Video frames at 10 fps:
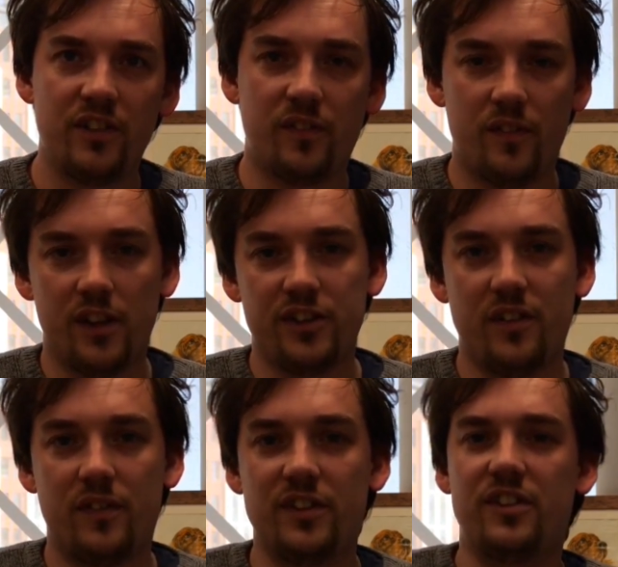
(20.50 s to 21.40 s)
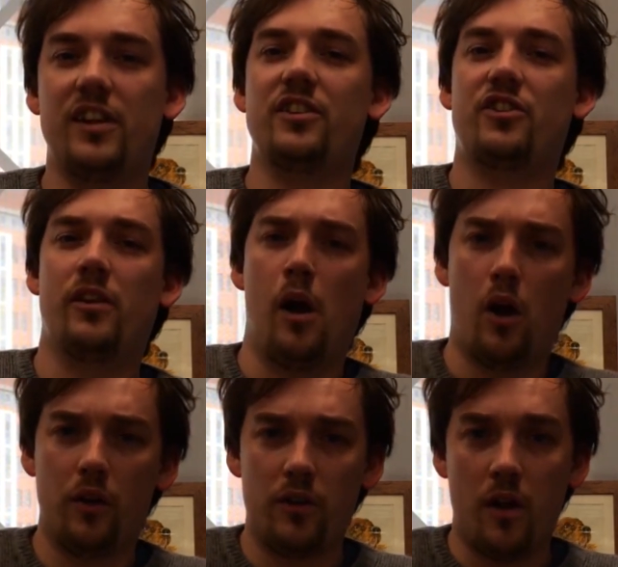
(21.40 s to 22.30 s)
for first year physicists
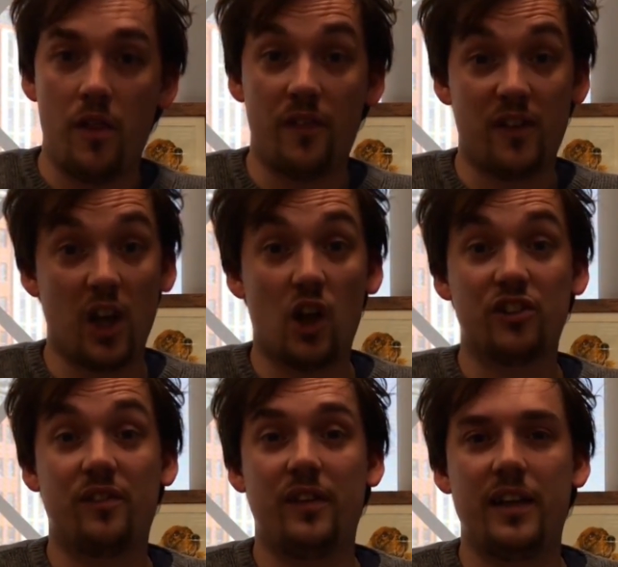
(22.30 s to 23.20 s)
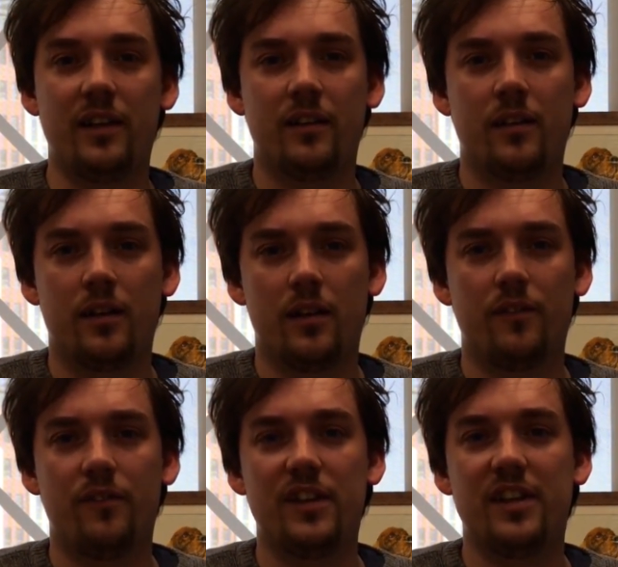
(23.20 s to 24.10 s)
on philosophy of
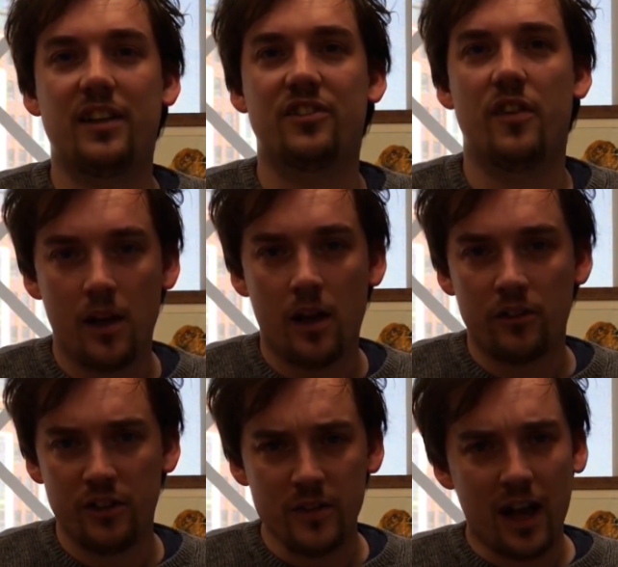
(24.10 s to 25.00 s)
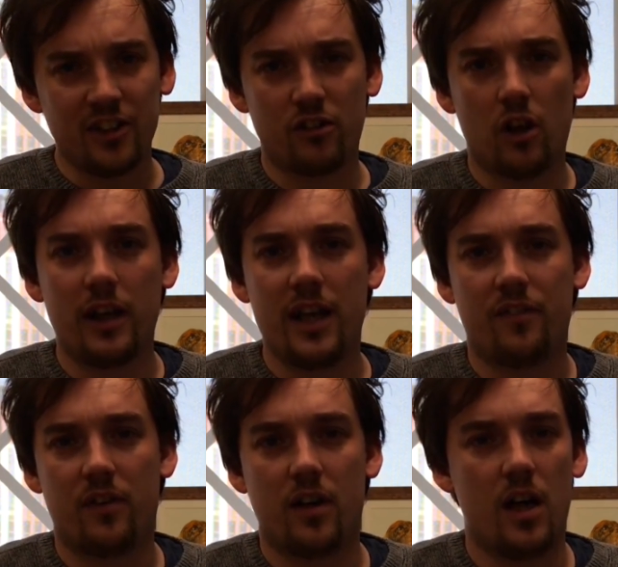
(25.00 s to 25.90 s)
physics. So you guys are all here
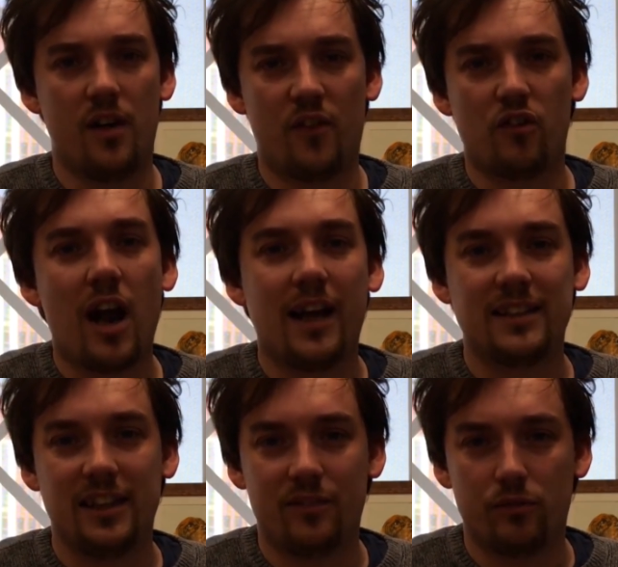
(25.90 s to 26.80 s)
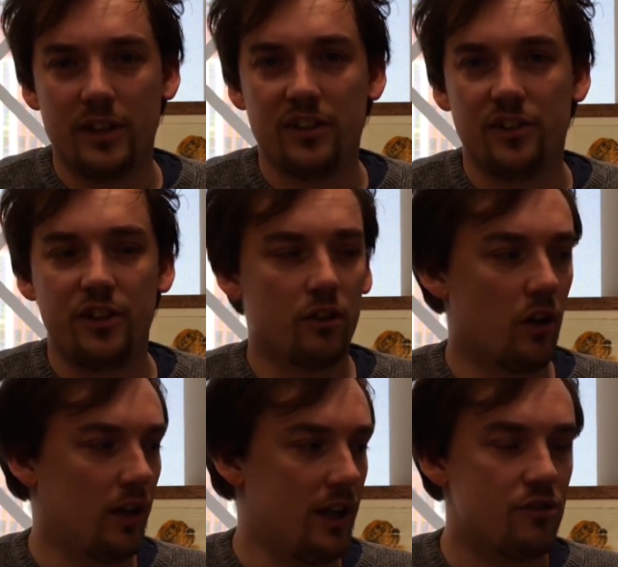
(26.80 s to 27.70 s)
for a variety of reasons. You're all
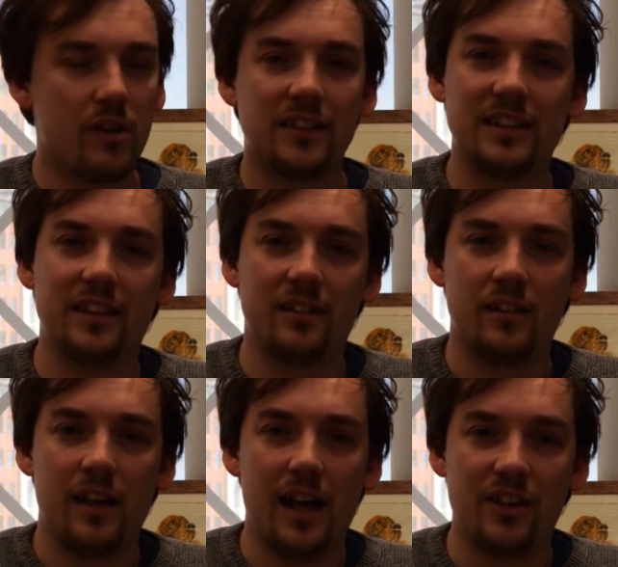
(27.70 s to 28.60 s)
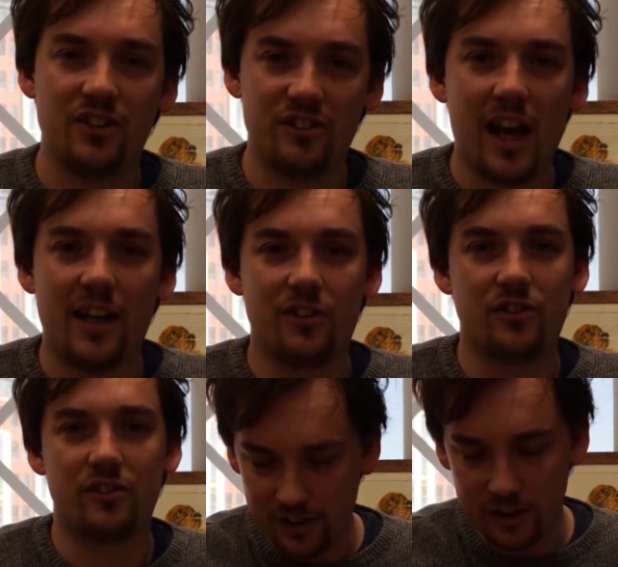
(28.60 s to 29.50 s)
interested in science,
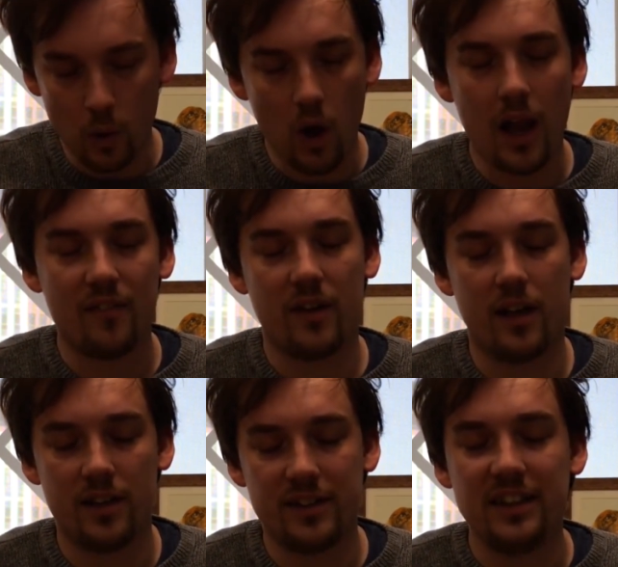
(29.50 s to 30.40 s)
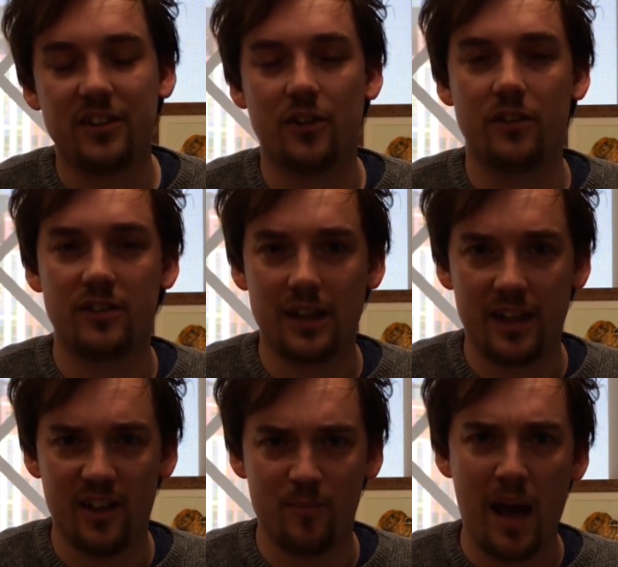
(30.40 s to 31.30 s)
and you all have a decent understanding
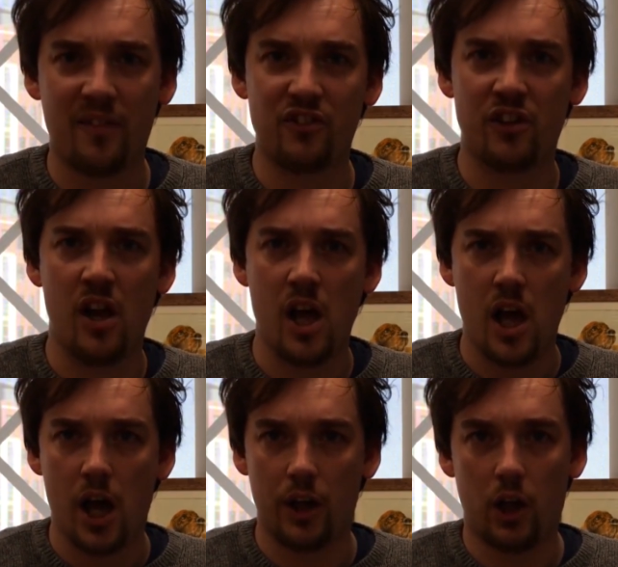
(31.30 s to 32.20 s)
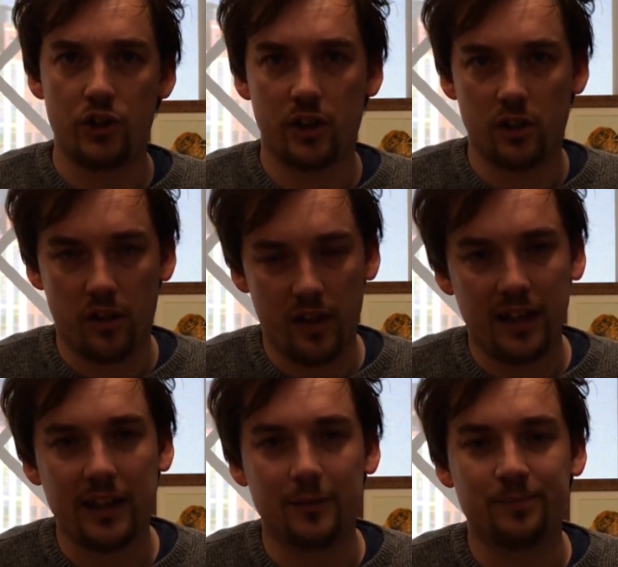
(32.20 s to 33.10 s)
of maths and logical thinking.